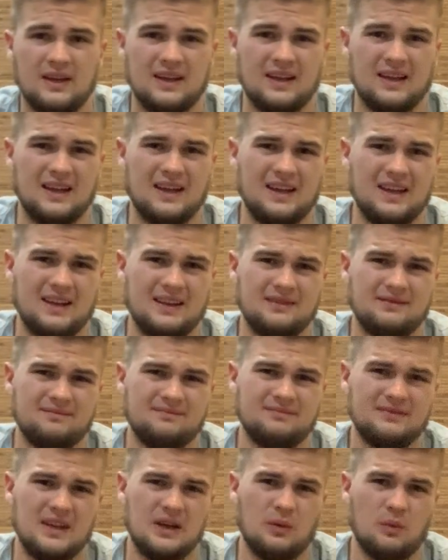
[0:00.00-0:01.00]
And
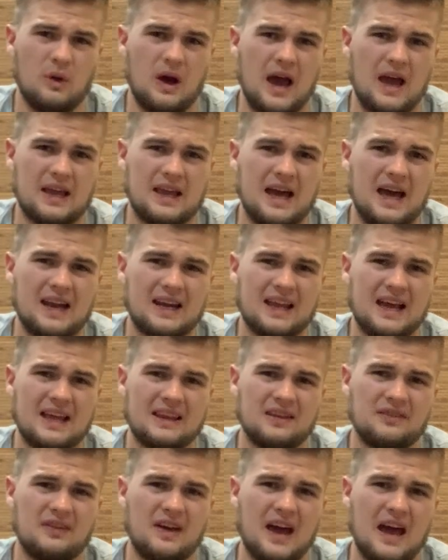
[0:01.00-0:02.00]
I kind of got
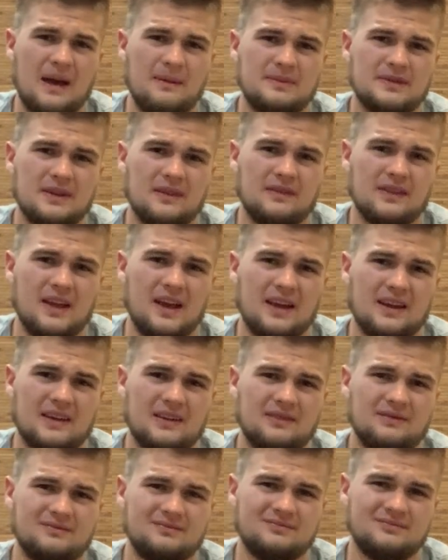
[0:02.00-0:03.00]
the vibes of
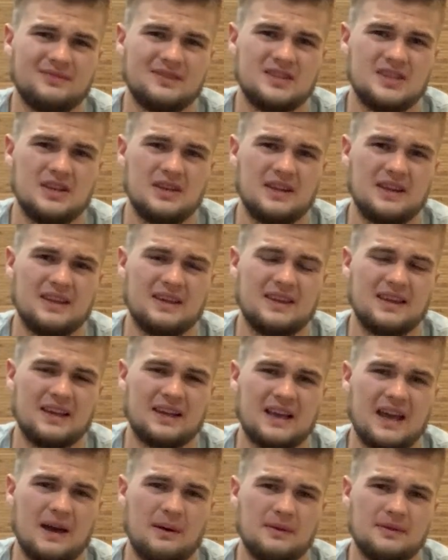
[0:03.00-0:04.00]
she didn't
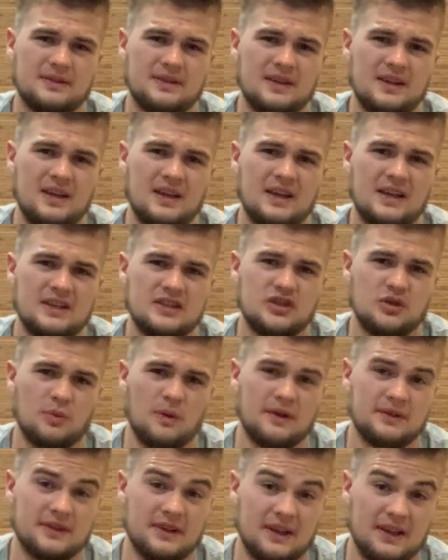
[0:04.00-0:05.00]
think she
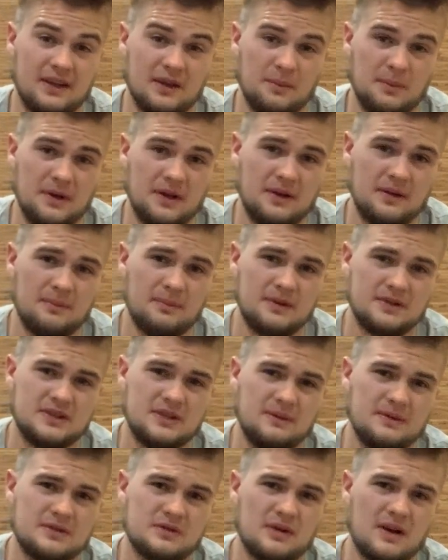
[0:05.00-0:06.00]
wasn't into me, but
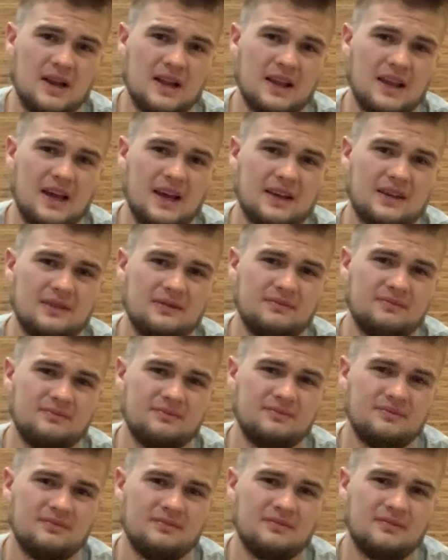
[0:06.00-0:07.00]
she was trying to
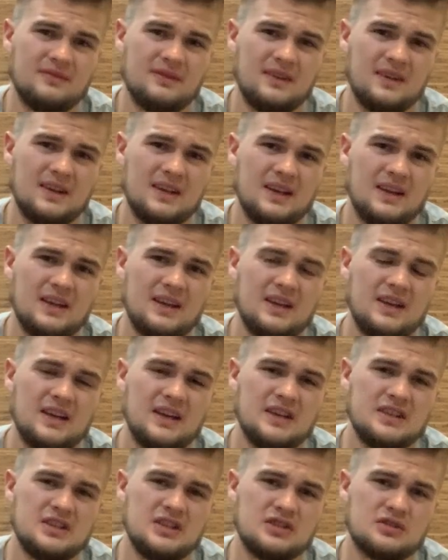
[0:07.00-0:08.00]

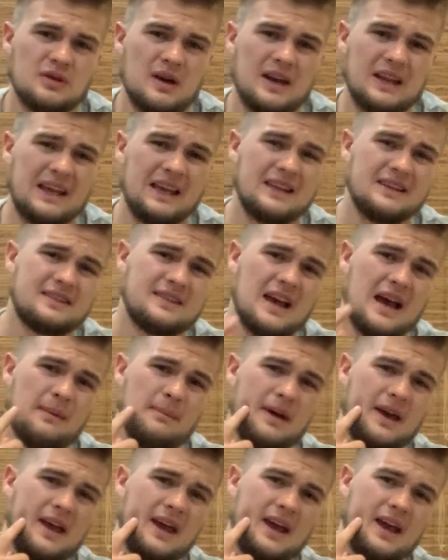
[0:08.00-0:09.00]
she's trying to get inside
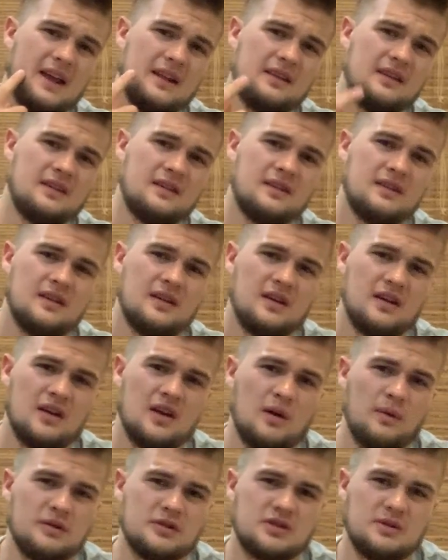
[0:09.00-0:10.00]
my head
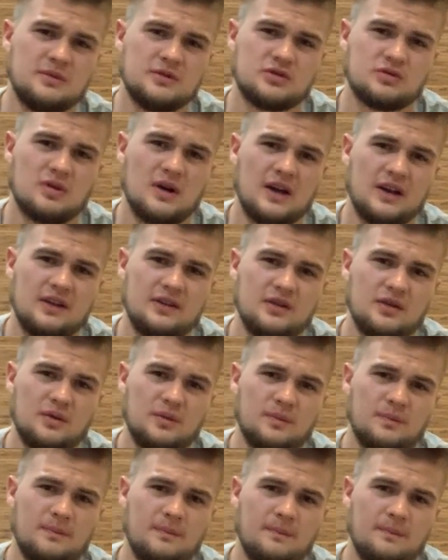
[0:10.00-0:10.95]
of what she was trying to do.